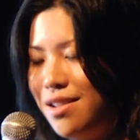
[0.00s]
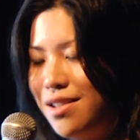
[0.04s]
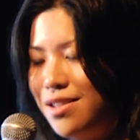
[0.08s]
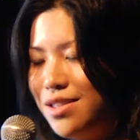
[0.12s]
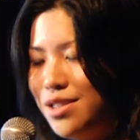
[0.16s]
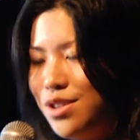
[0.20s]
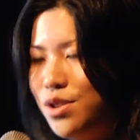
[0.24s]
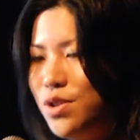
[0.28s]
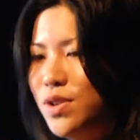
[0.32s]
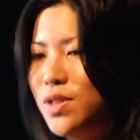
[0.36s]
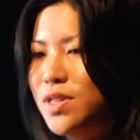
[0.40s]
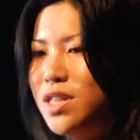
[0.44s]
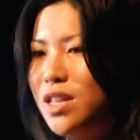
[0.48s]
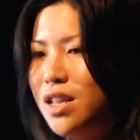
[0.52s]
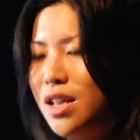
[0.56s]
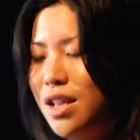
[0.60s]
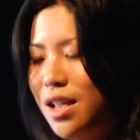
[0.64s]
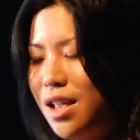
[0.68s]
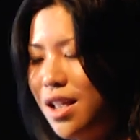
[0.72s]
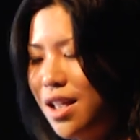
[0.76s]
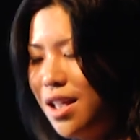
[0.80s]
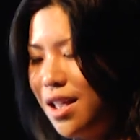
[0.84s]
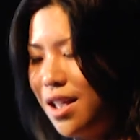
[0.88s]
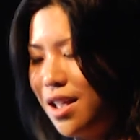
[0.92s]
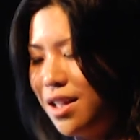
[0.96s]
So you
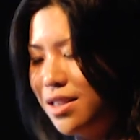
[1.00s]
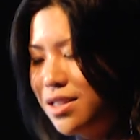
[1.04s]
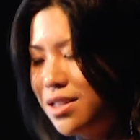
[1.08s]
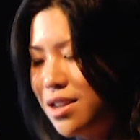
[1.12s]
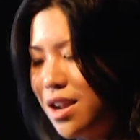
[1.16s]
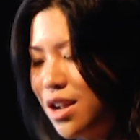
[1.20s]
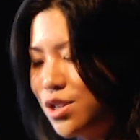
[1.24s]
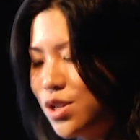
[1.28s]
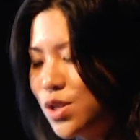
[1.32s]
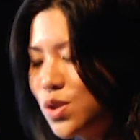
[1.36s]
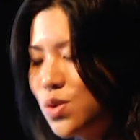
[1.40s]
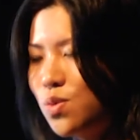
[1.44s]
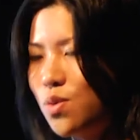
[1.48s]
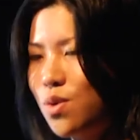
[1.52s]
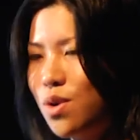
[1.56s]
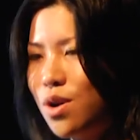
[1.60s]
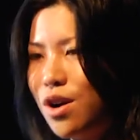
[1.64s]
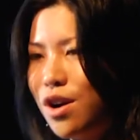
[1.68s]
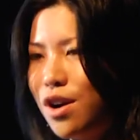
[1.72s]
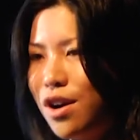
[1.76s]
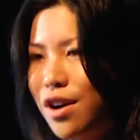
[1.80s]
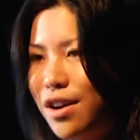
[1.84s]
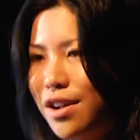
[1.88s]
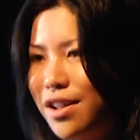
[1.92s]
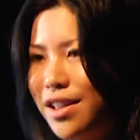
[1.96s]
see, it's not just
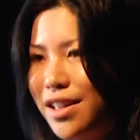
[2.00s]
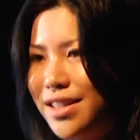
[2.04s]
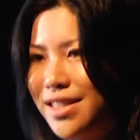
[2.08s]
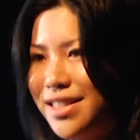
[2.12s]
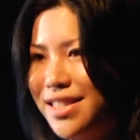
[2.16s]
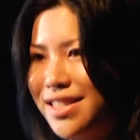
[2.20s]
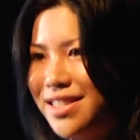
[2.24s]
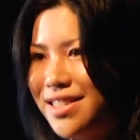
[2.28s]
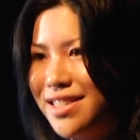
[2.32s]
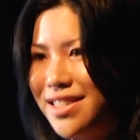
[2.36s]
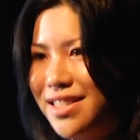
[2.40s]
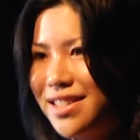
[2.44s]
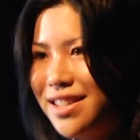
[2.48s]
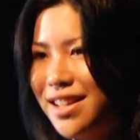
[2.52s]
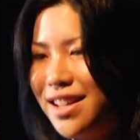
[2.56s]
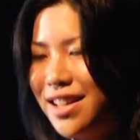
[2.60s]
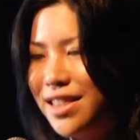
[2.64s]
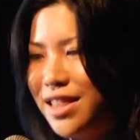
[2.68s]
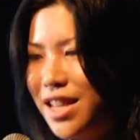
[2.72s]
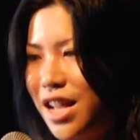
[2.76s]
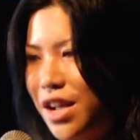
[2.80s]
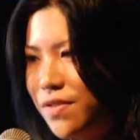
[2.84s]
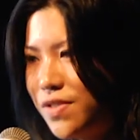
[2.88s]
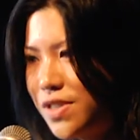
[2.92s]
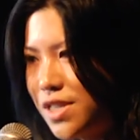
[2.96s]
work, it's a
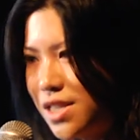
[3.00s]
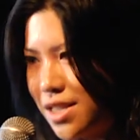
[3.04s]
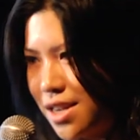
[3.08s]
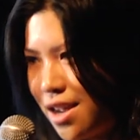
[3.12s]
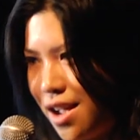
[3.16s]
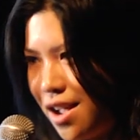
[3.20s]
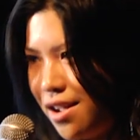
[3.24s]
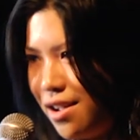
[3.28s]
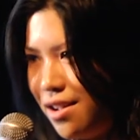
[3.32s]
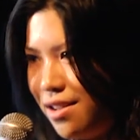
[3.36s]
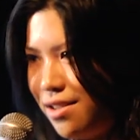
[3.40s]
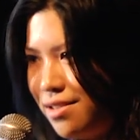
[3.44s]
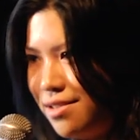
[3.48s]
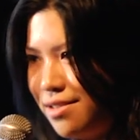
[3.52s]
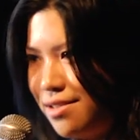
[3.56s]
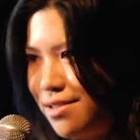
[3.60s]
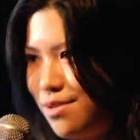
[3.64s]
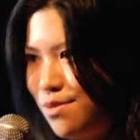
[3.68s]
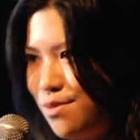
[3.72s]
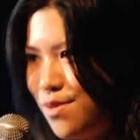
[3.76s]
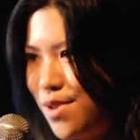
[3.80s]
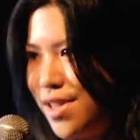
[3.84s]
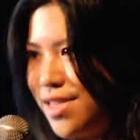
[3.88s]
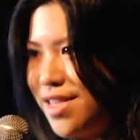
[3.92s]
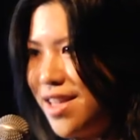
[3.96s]
lifestyle,
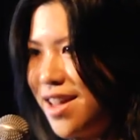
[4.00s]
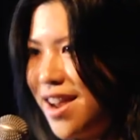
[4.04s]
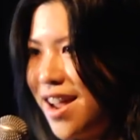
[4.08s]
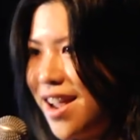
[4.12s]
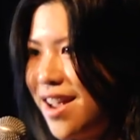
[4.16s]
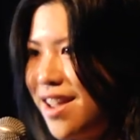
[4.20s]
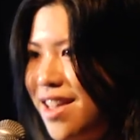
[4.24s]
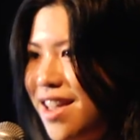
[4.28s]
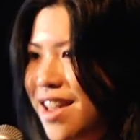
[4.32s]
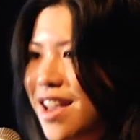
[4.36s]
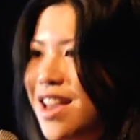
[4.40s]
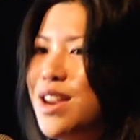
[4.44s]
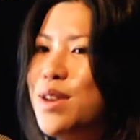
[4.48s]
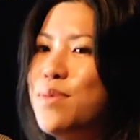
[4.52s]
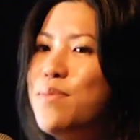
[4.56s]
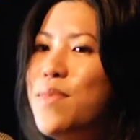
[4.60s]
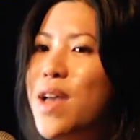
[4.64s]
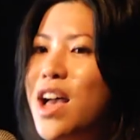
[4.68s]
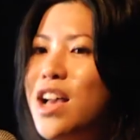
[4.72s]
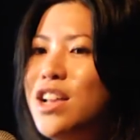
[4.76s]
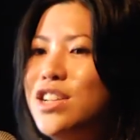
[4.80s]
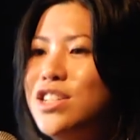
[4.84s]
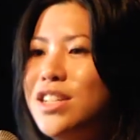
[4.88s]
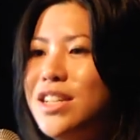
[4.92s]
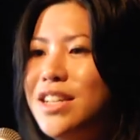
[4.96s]
one that I can't
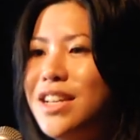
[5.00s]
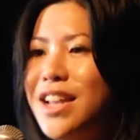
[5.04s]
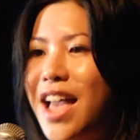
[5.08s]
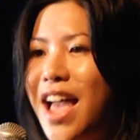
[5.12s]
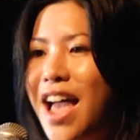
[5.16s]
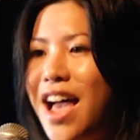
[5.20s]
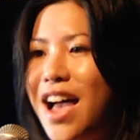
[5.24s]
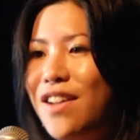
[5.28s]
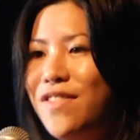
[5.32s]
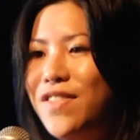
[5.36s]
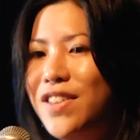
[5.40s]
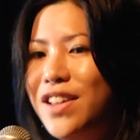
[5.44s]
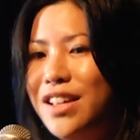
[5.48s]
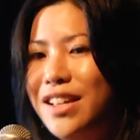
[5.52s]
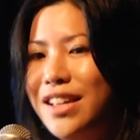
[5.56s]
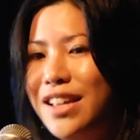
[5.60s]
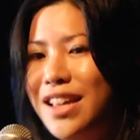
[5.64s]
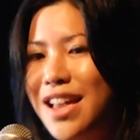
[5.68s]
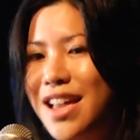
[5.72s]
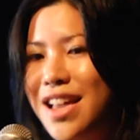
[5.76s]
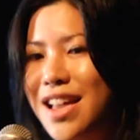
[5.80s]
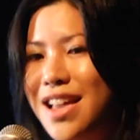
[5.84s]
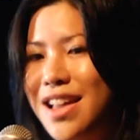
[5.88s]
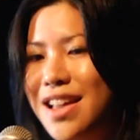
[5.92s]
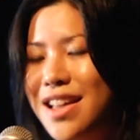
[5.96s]
imagine having
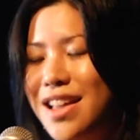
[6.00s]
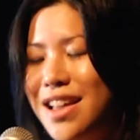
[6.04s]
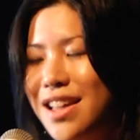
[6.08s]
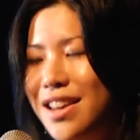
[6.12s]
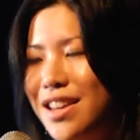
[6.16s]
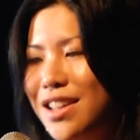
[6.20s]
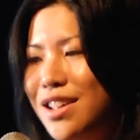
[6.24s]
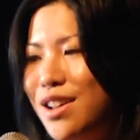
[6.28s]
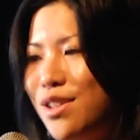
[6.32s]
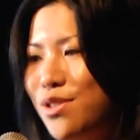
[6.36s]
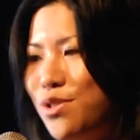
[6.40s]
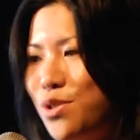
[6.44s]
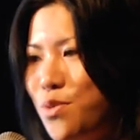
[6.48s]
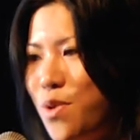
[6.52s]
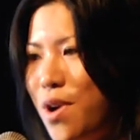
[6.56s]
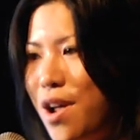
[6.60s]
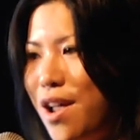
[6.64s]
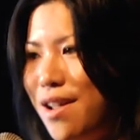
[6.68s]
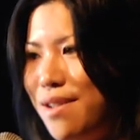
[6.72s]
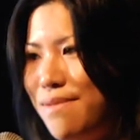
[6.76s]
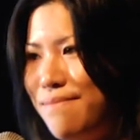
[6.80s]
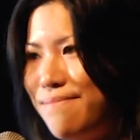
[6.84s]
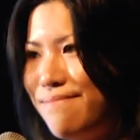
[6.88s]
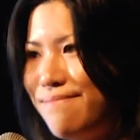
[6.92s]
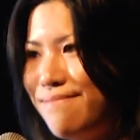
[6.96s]
any other
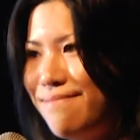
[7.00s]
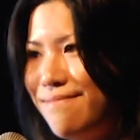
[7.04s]
way.